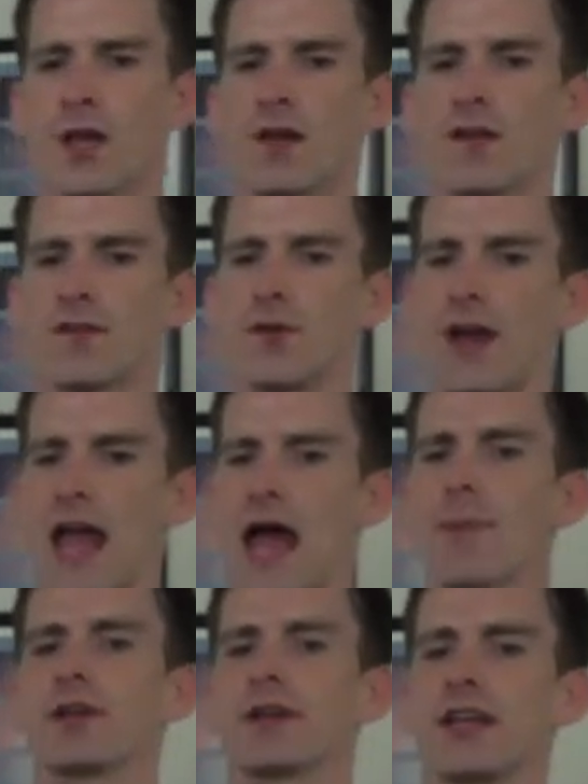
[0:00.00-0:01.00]
So an
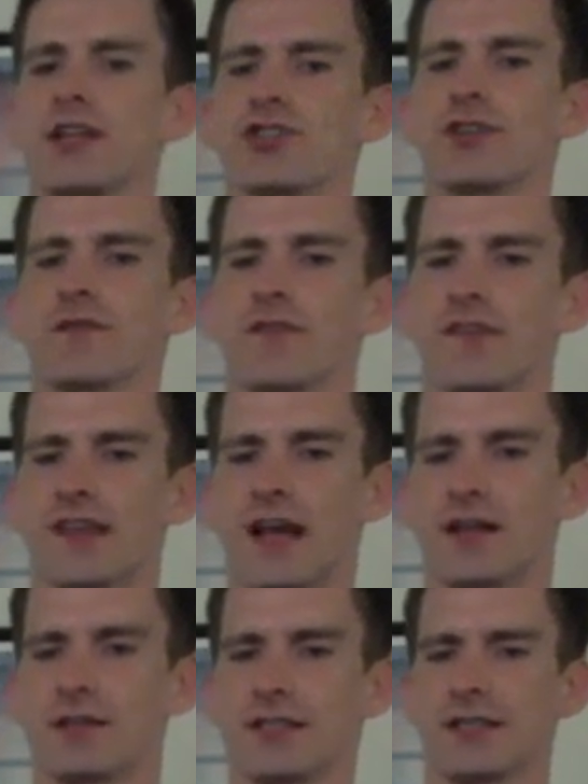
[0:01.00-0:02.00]
application of
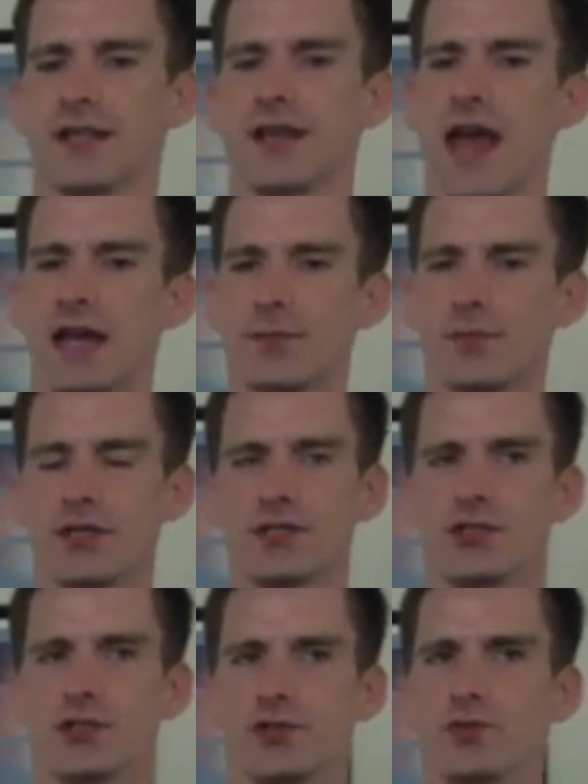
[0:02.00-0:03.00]
skeleton anatomy
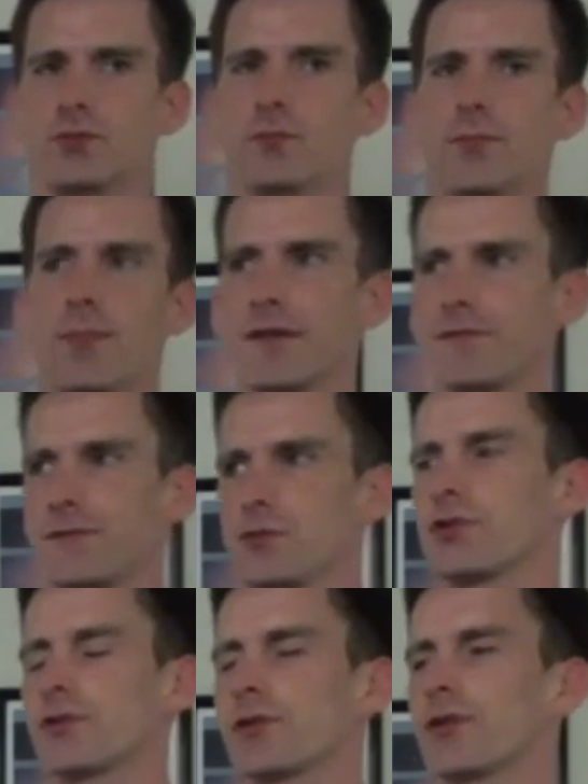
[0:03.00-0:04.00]
to my
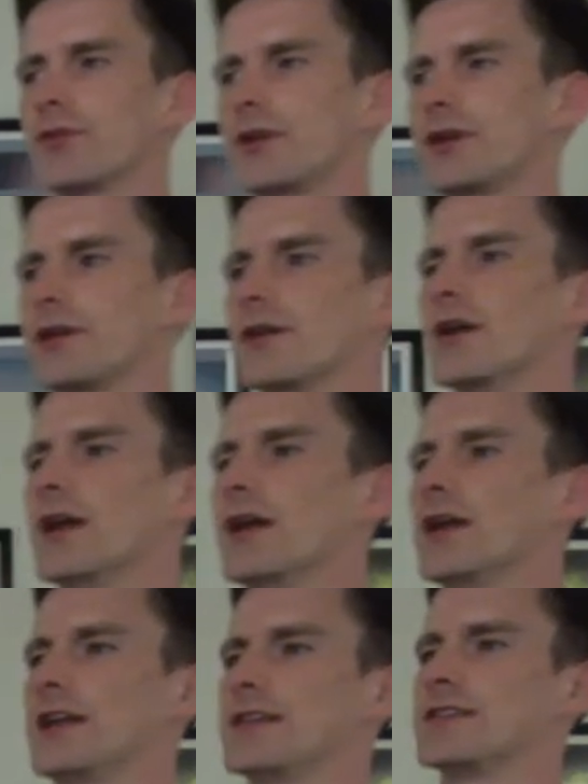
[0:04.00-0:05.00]
future career
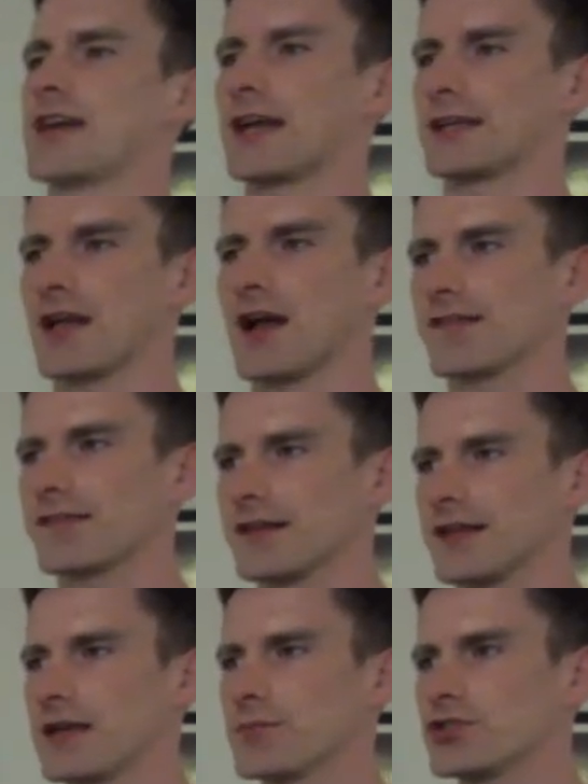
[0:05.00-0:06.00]
in diagnostic
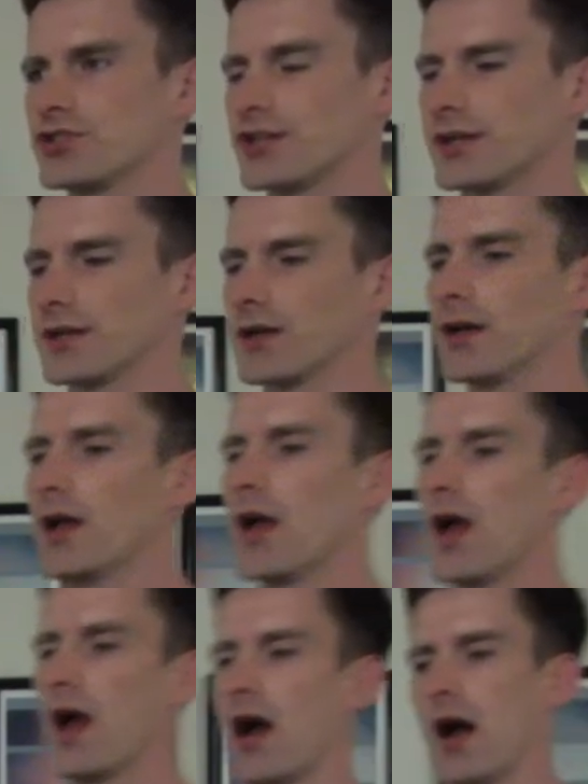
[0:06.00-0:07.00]
imaging
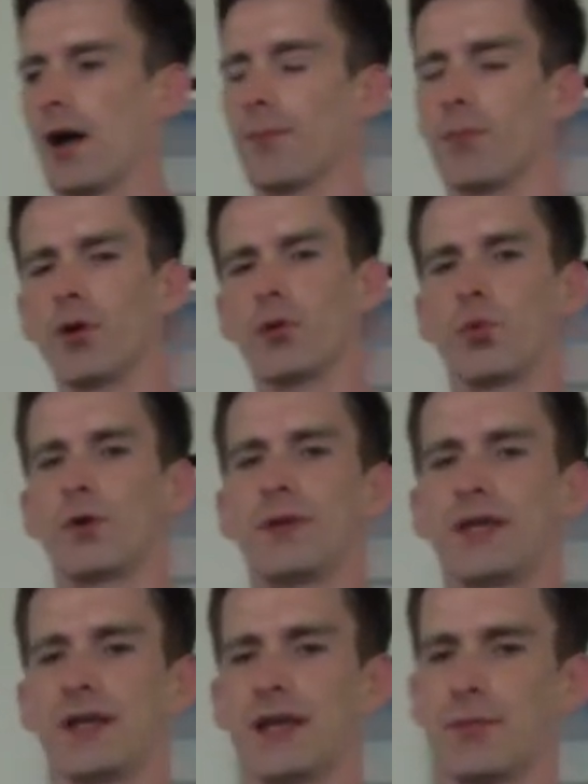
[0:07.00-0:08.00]
would be
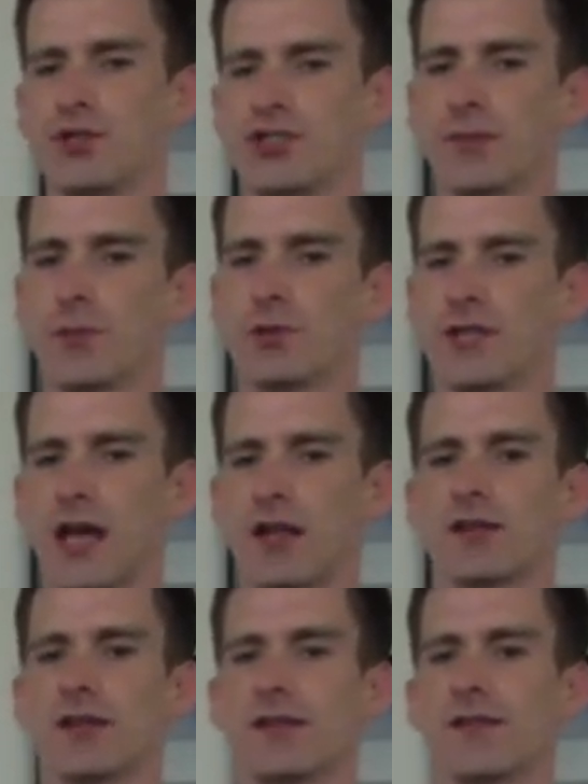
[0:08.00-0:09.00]
an imaging
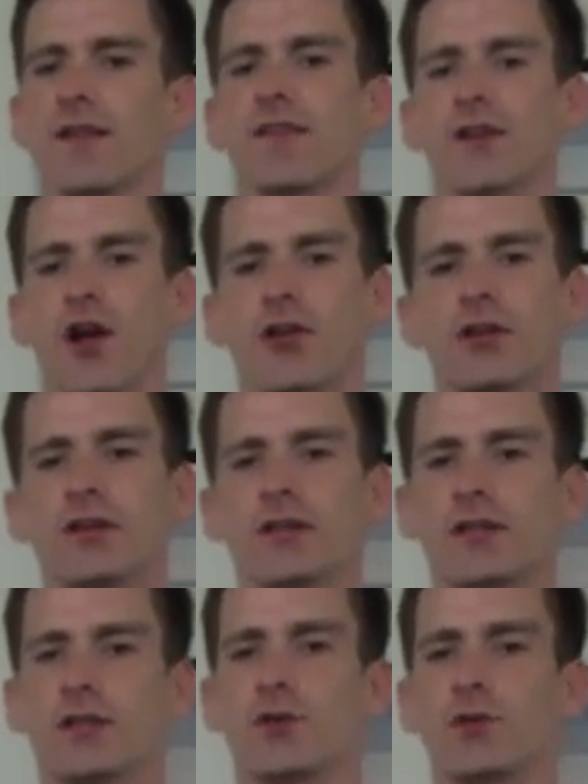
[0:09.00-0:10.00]
modality that's currently
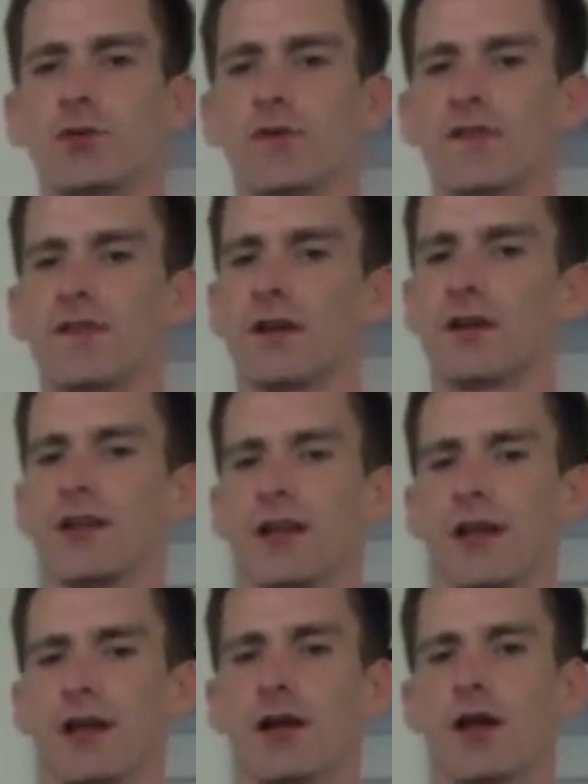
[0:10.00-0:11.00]
used in the clinic